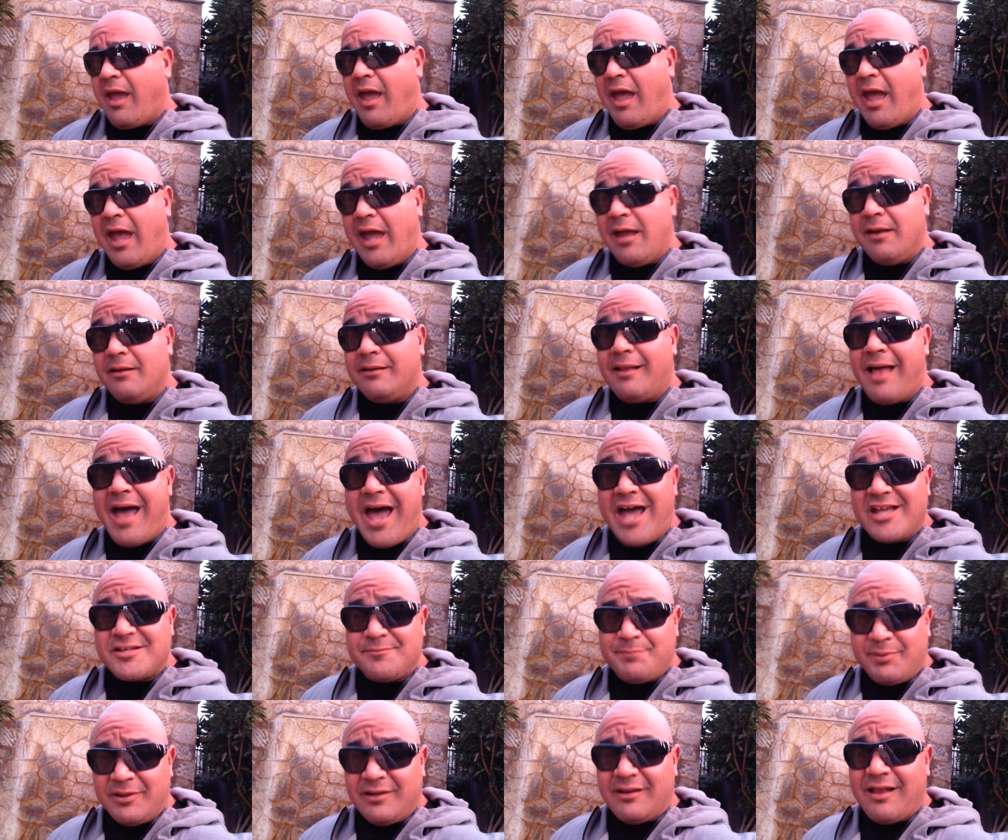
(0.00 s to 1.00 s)
And
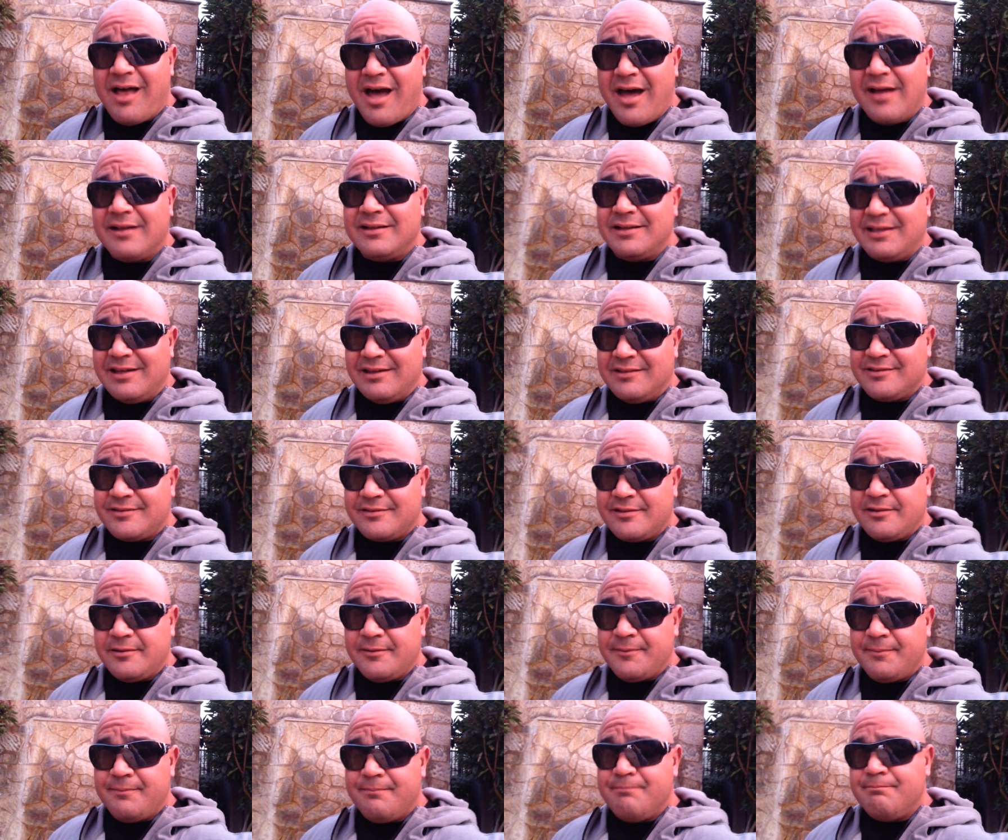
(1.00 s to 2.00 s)
last but not least,
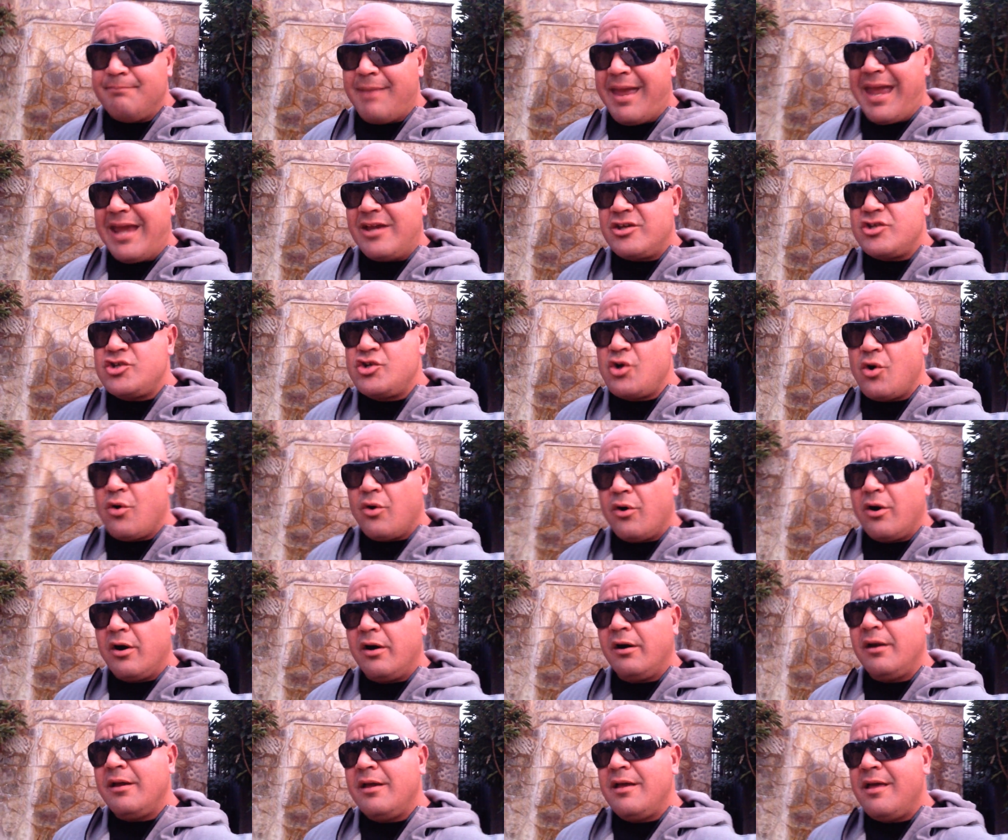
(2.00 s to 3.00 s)
make
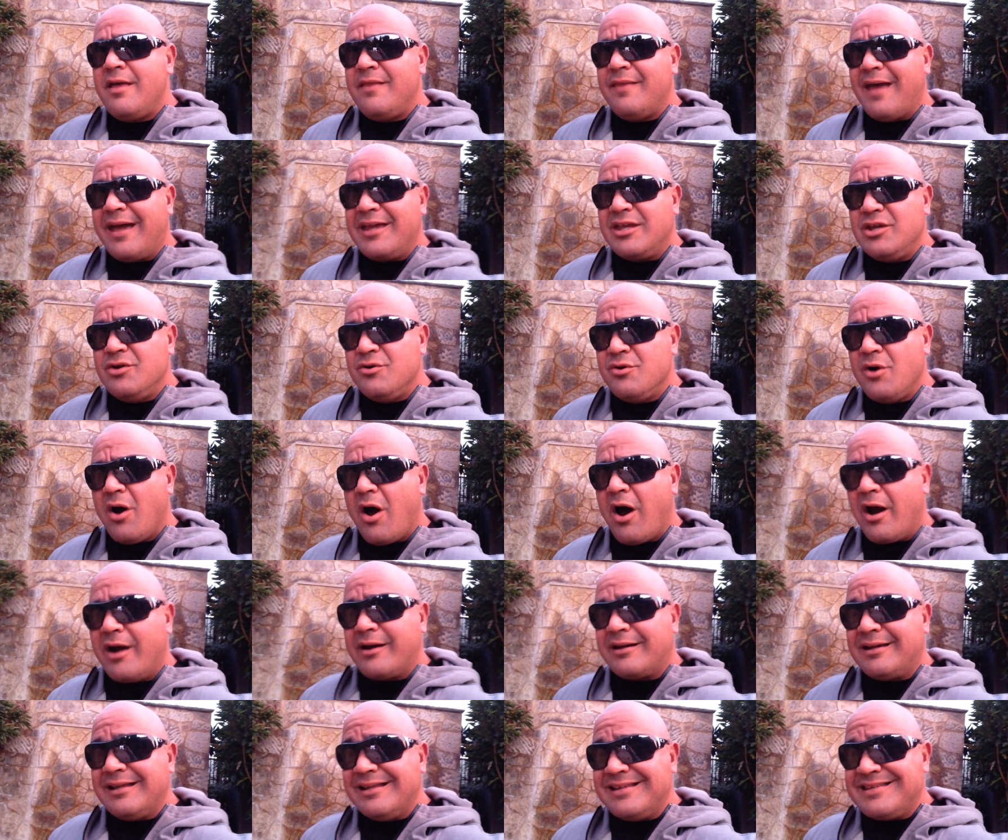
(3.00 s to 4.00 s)
sure that you
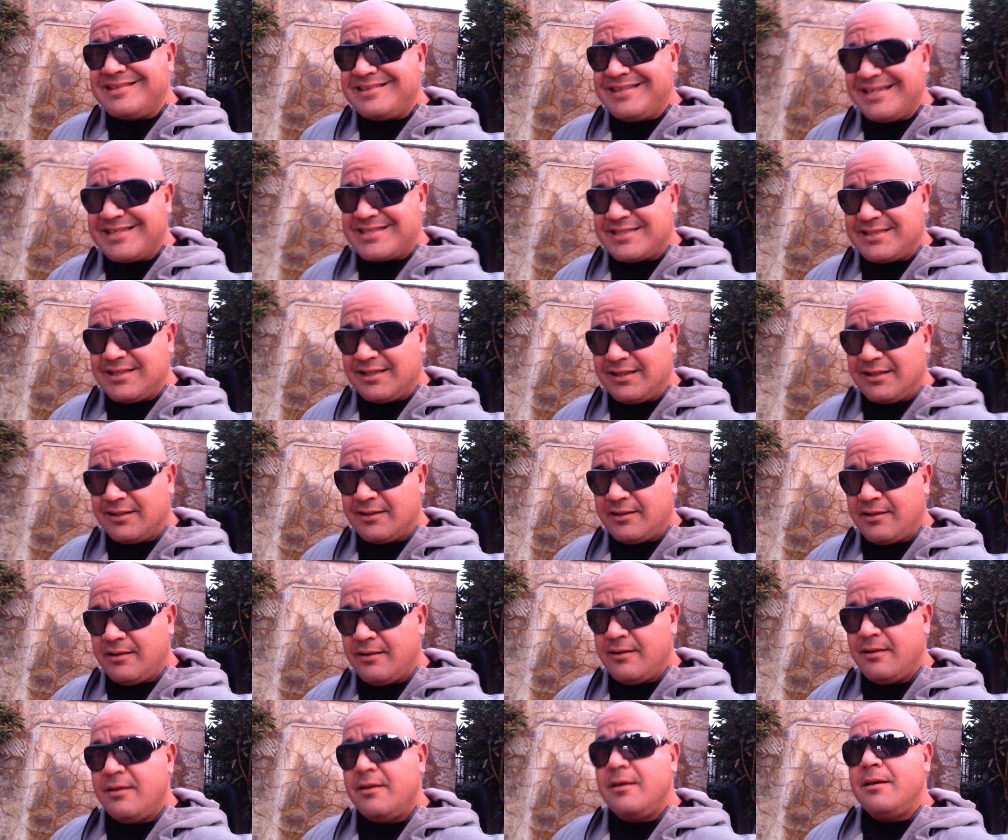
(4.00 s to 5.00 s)
are consistent.
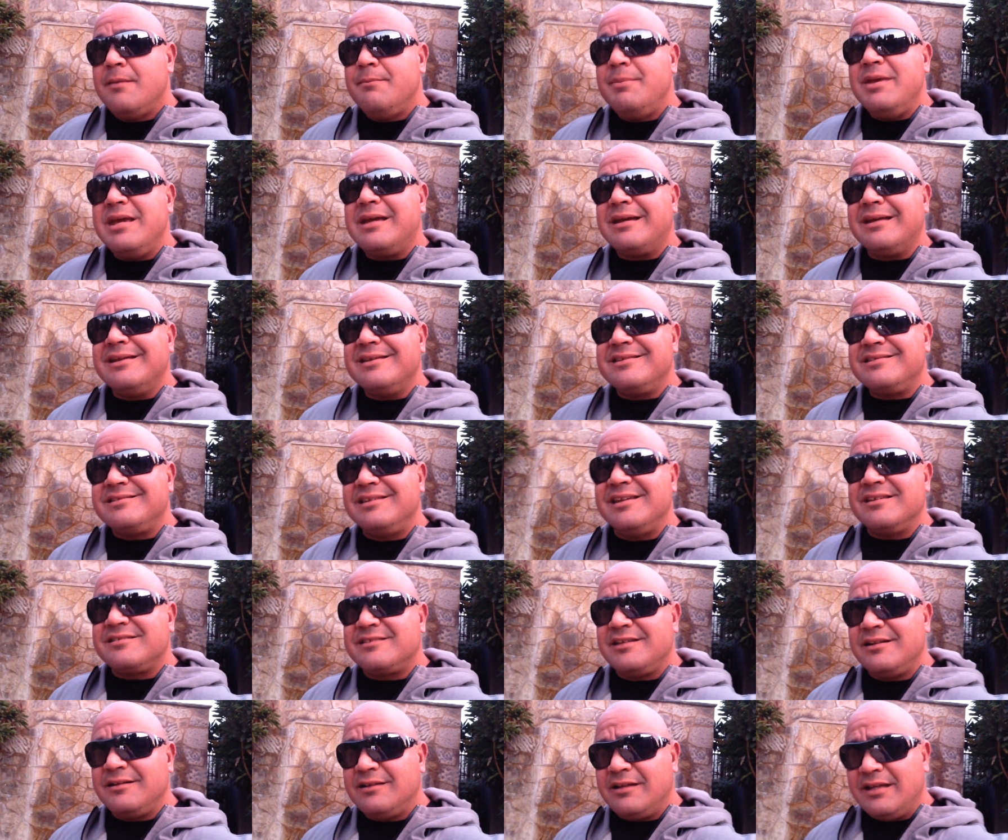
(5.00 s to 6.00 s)
Be
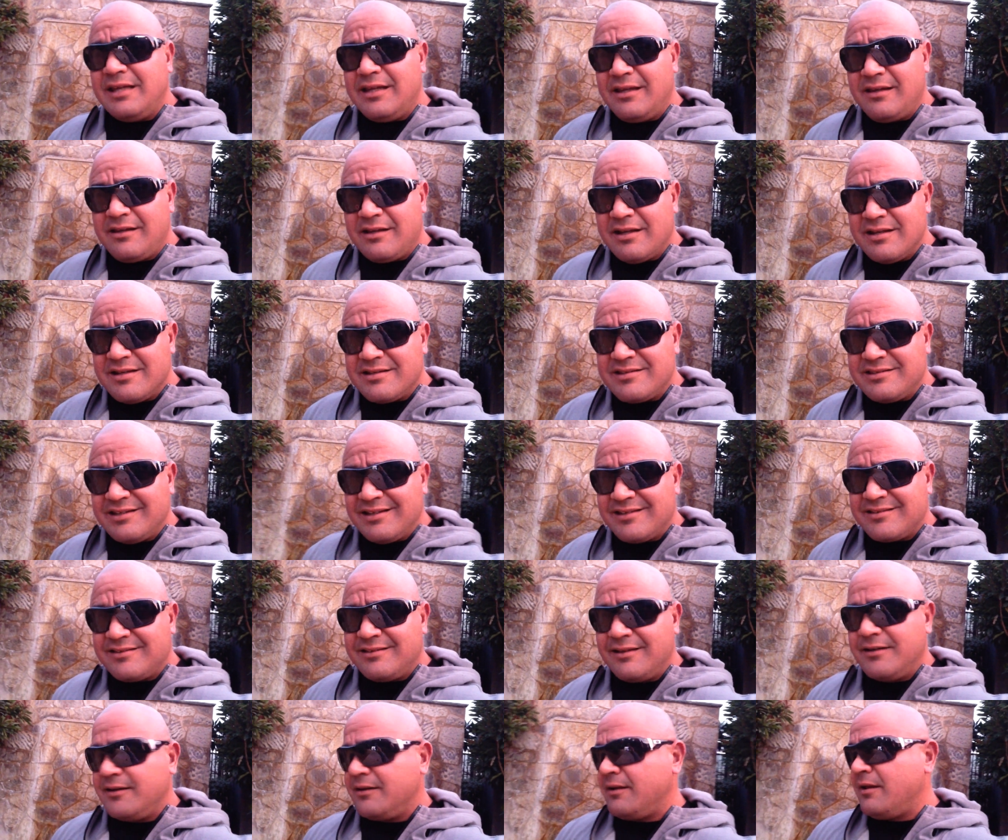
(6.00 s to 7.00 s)
consistently
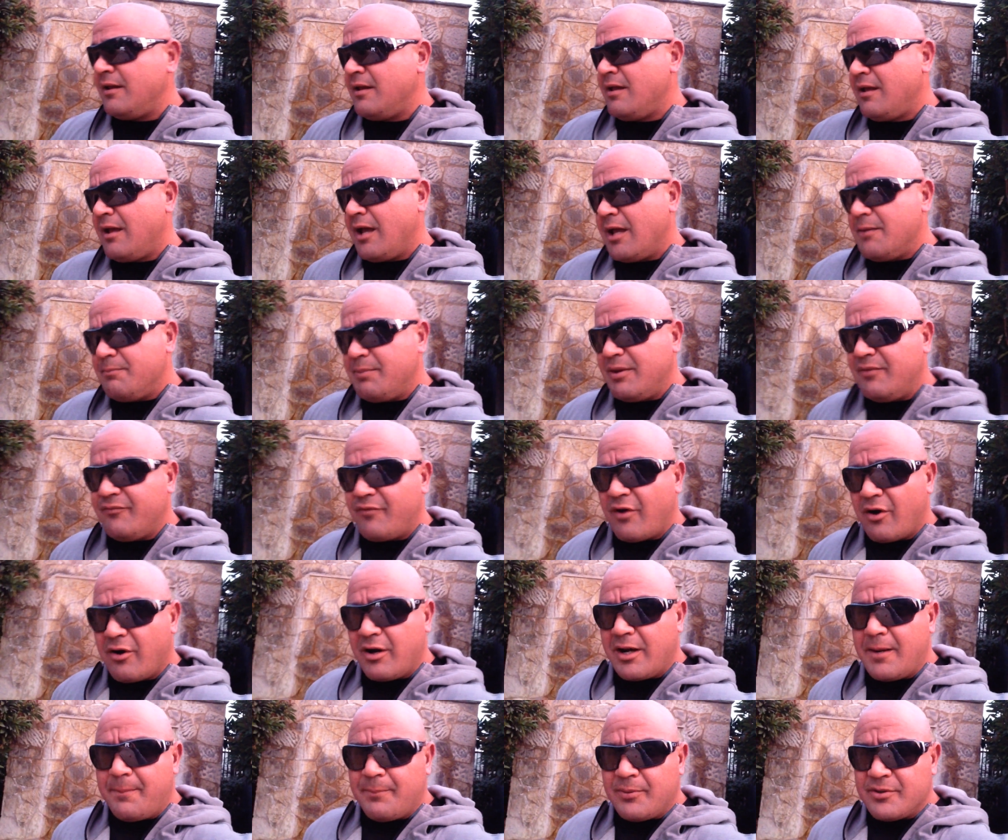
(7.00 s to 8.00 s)
consistent and be
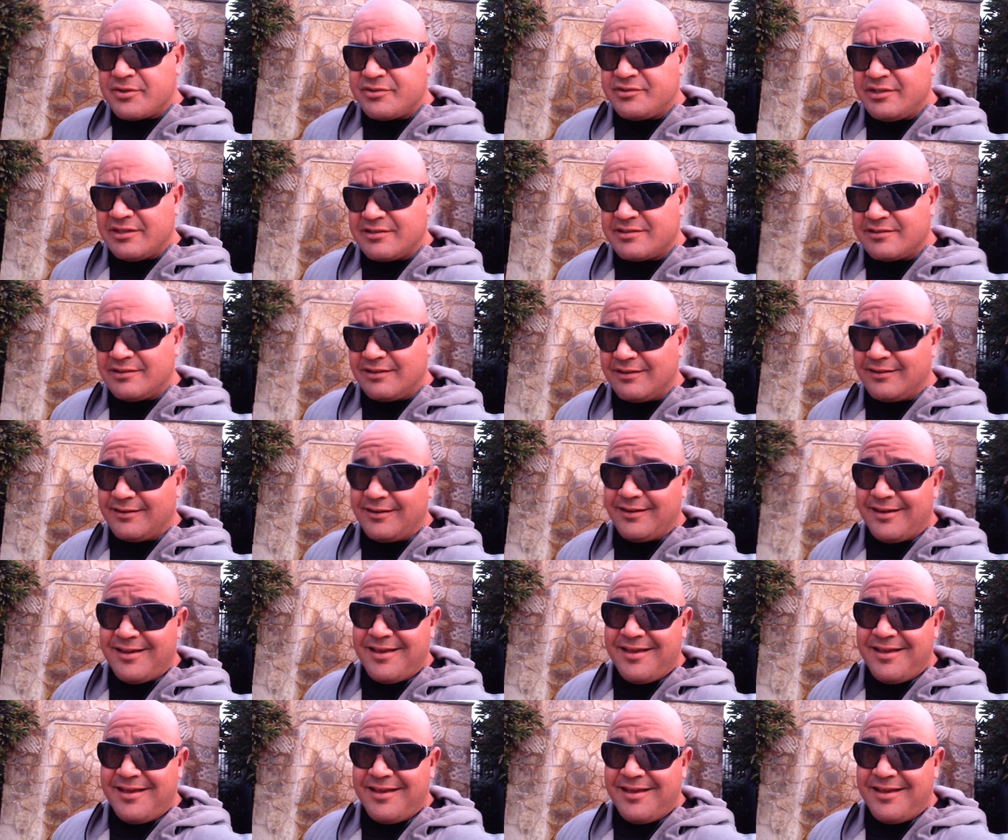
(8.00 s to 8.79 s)
very persistent,